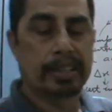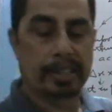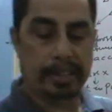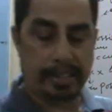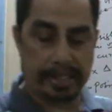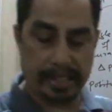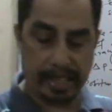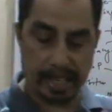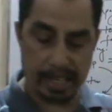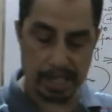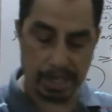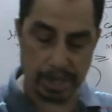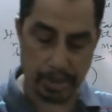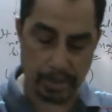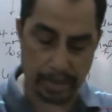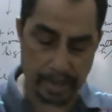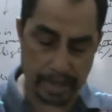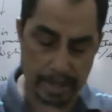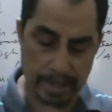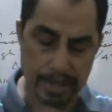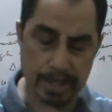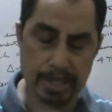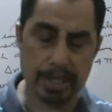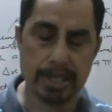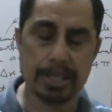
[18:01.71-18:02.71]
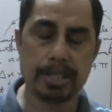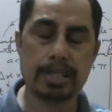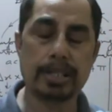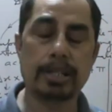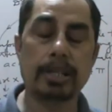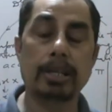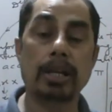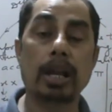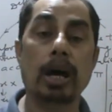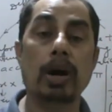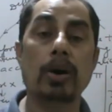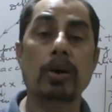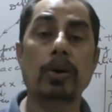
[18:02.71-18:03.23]
Dear students,
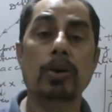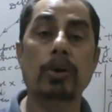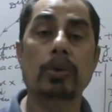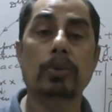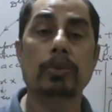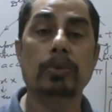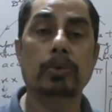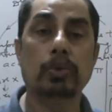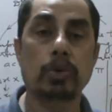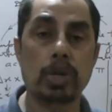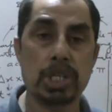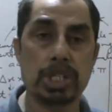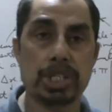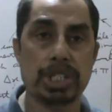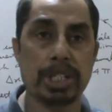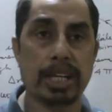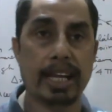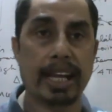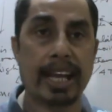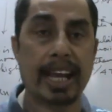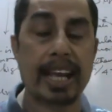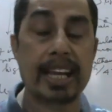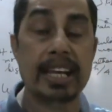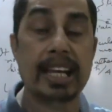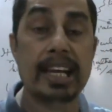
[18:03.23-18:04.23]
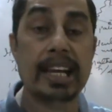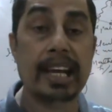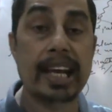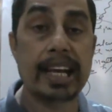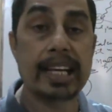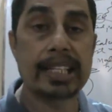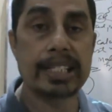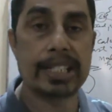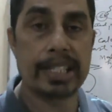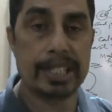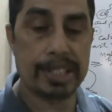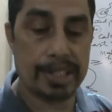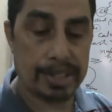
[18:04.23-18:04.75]
now question again
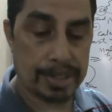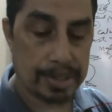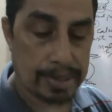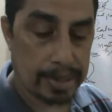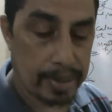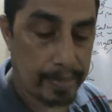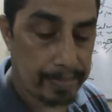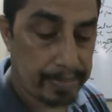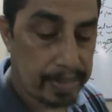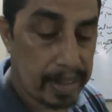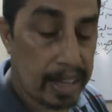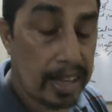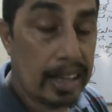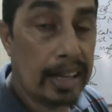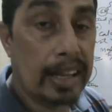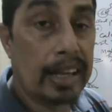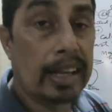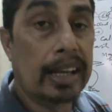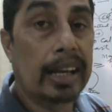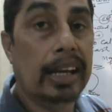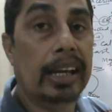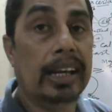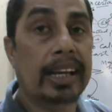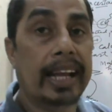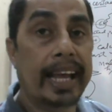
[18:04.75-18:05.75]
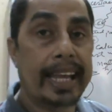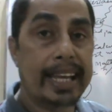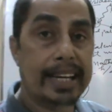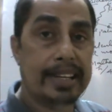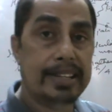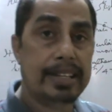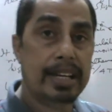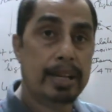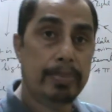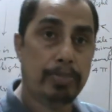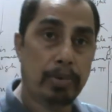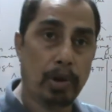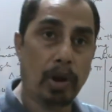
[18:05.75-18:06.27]
arises, like
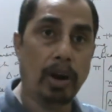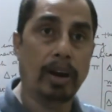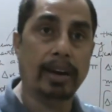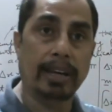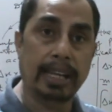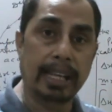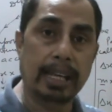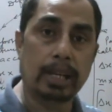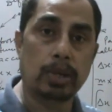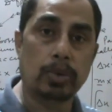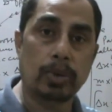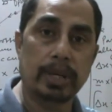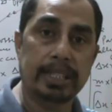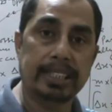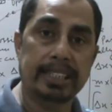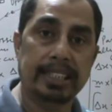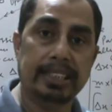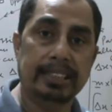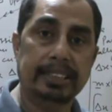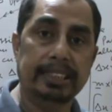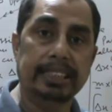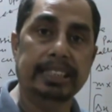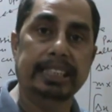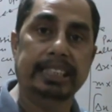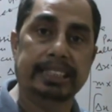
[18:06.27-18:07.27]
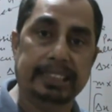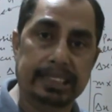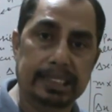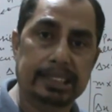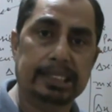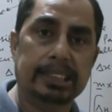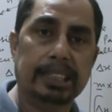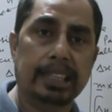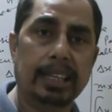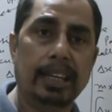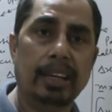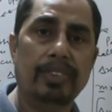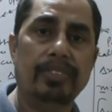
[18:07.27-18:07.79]
de-Broglie equation, is it
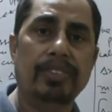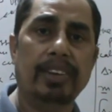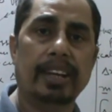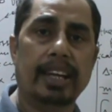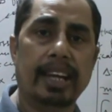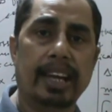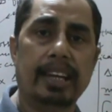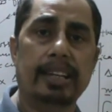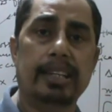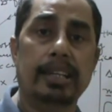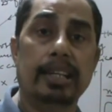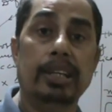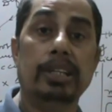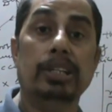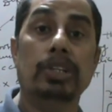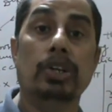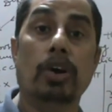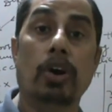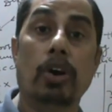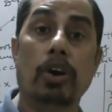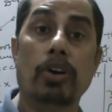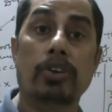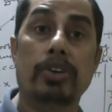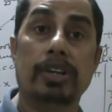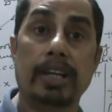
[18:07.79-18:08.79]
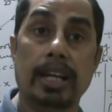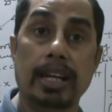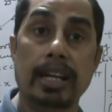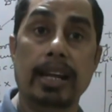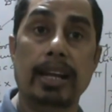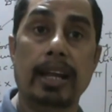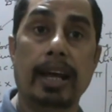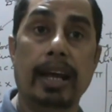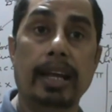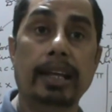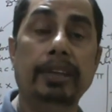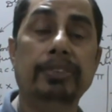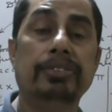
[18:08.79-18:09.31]
significant in your daily
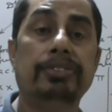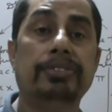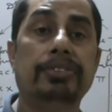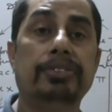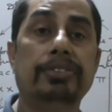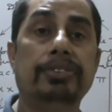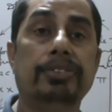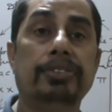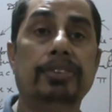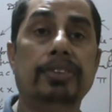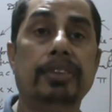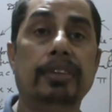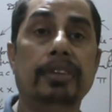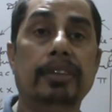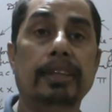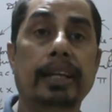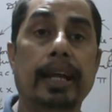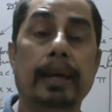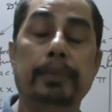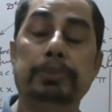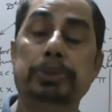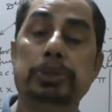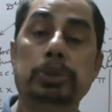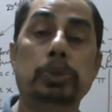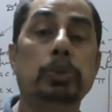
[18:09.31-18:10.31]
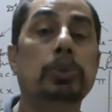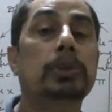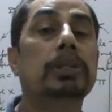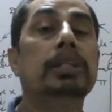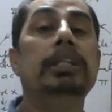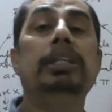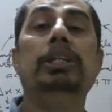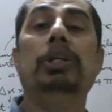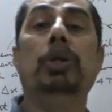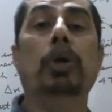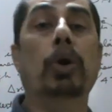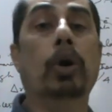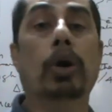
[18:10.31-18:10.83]
life?
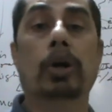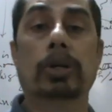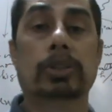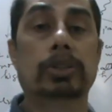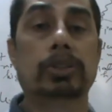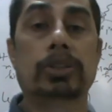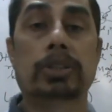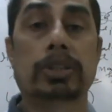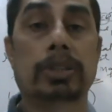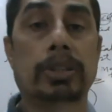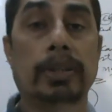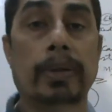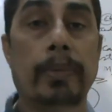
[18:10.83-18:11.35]
Absolutely not.